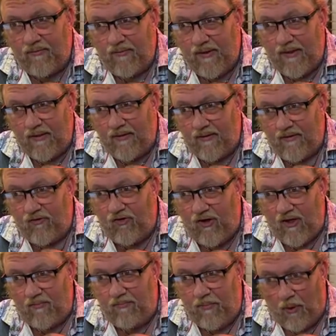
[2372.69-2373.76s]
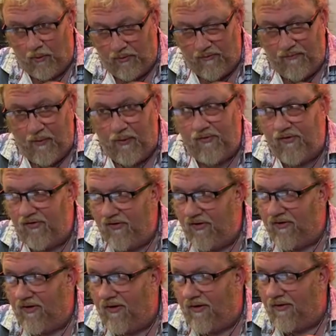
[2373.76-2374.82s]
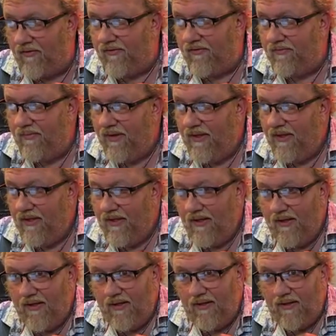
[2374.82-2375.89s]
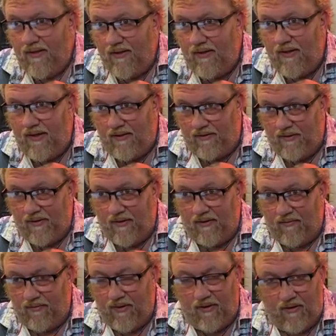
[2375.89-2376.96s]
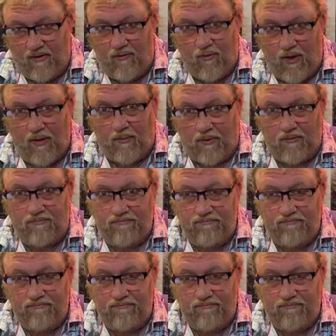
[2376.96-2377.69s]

and she had both of Otis's guitars, and they're incredible.